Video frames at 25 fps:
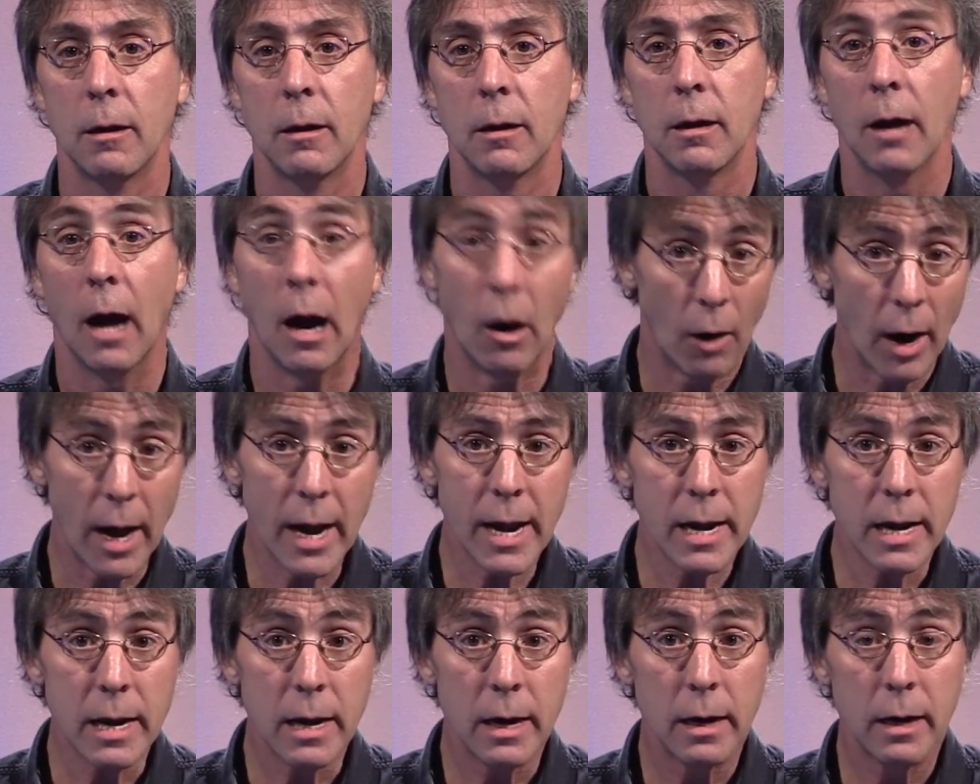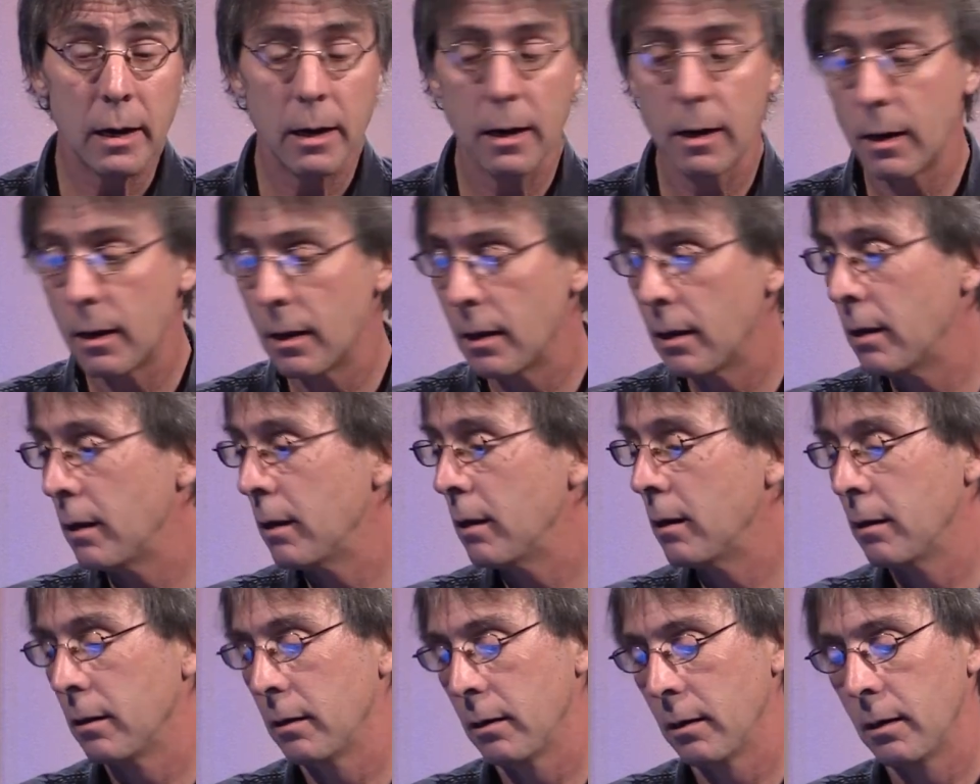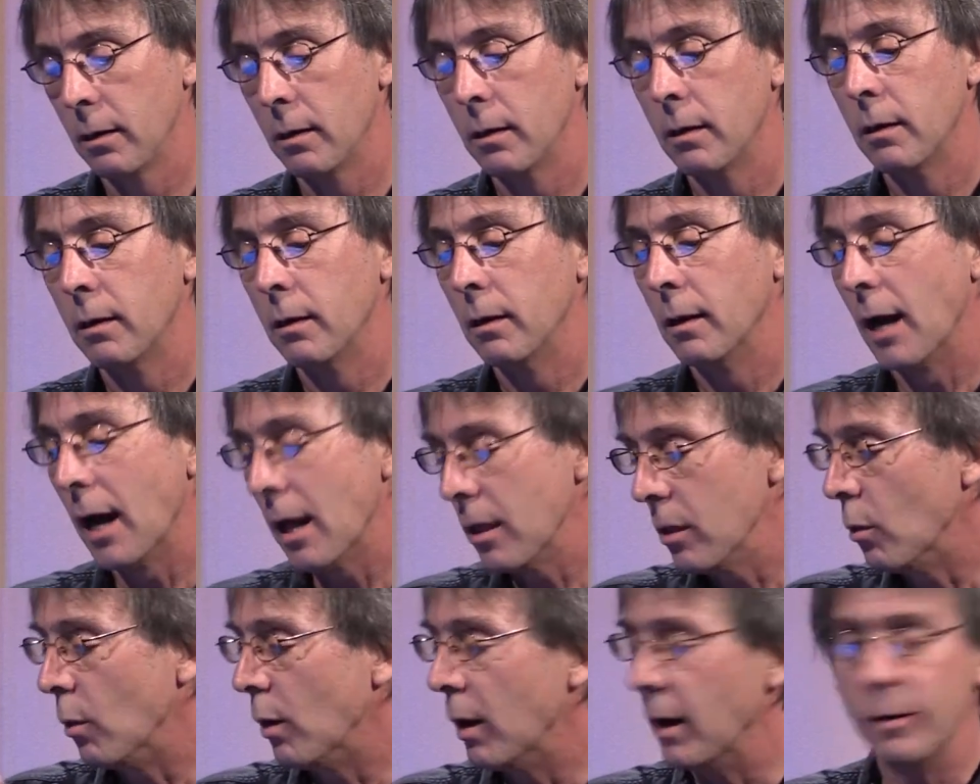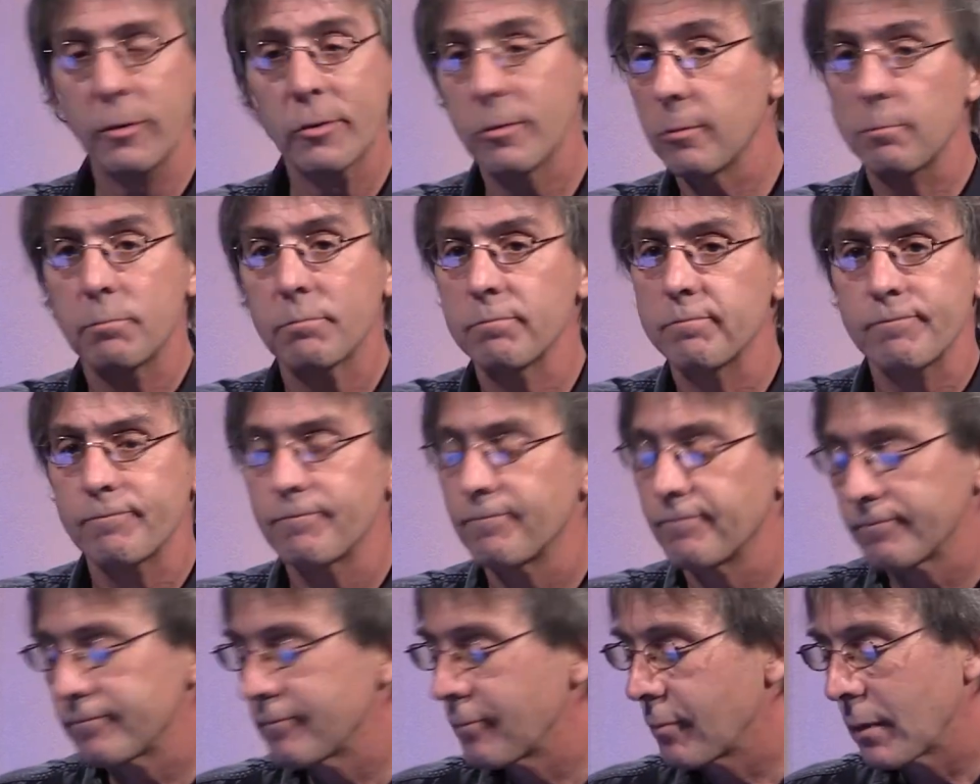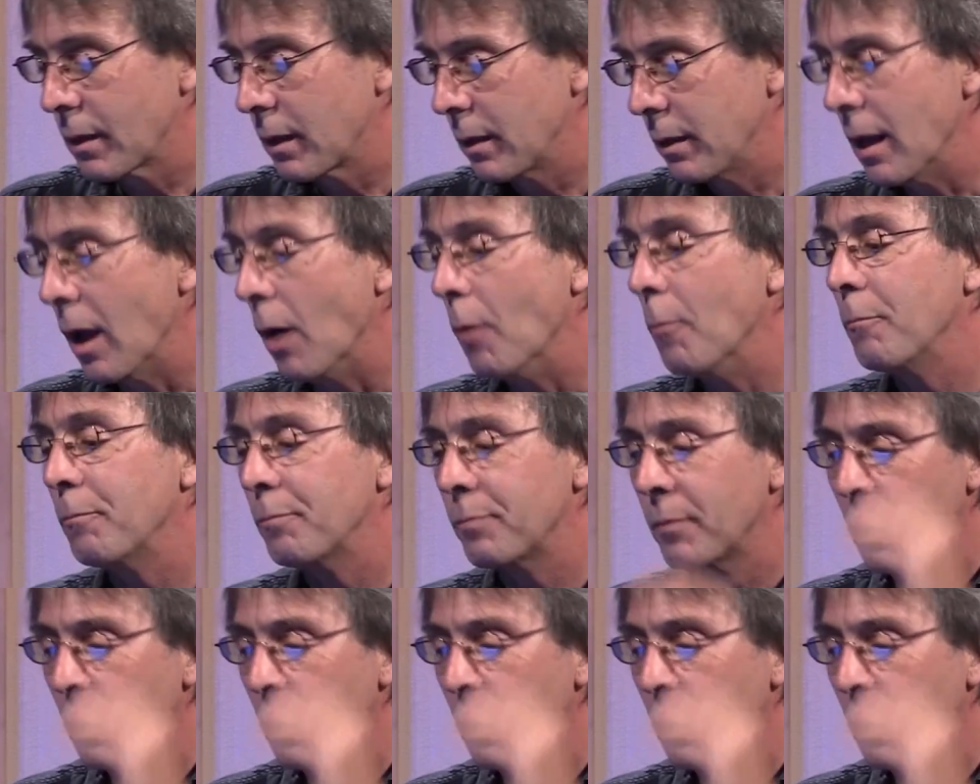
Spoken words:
All right? Otherwise, no.